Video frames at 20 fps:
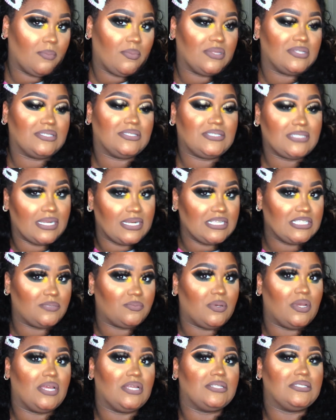It's a setting
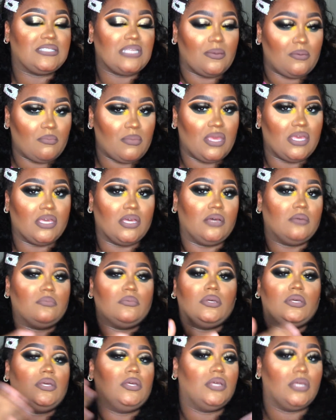spray to set my makeup,
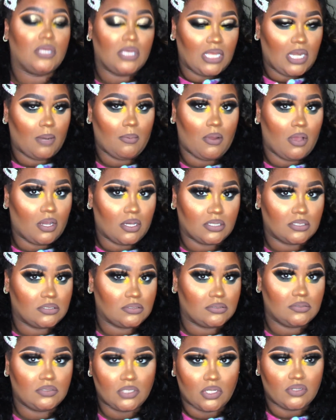and I'm not
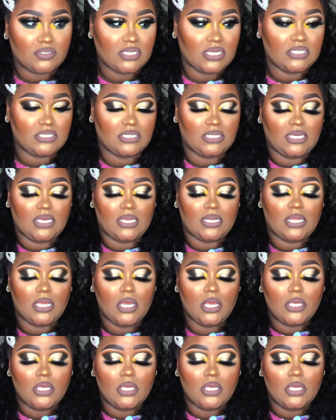gonna, you know, touch it again.